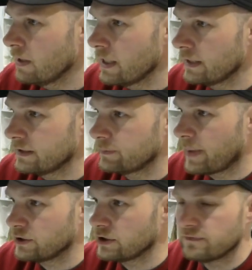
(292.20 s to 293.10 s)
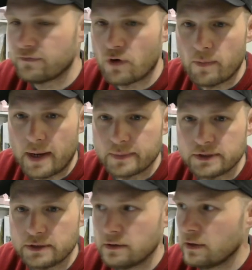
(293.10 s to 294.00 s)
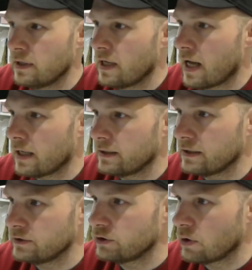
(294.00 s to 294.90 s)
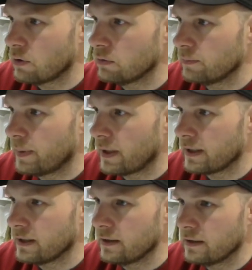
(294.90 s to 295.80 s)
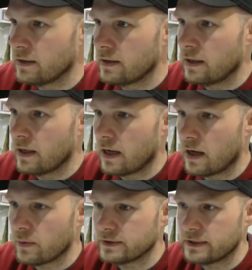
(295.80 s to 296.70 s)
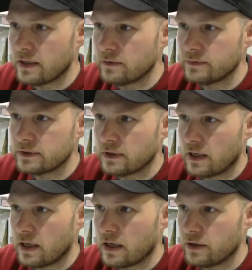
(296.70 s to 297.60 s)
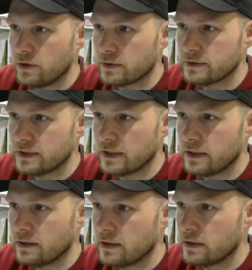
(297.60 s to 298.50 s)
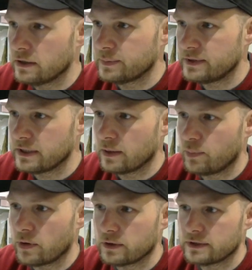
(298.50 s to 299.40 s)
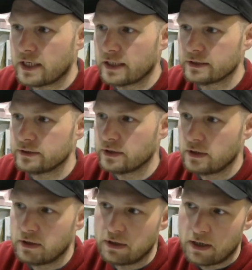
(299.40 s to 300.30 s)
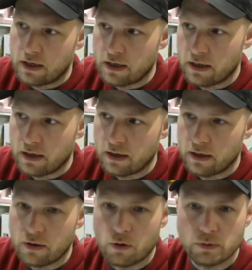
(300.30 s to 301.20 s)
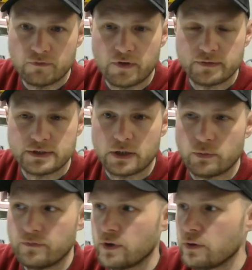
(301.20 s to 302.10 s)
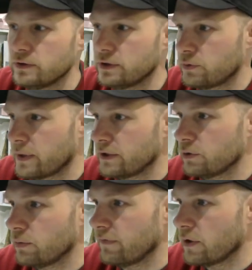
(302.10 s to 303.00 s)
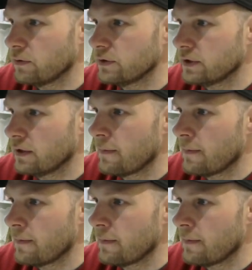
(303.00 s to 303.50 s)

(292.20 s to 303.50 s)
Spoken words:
it dispatches from Amazon and is sold by ourselves. And you can see this particular product has almost 5-star reviews, 22 reviews,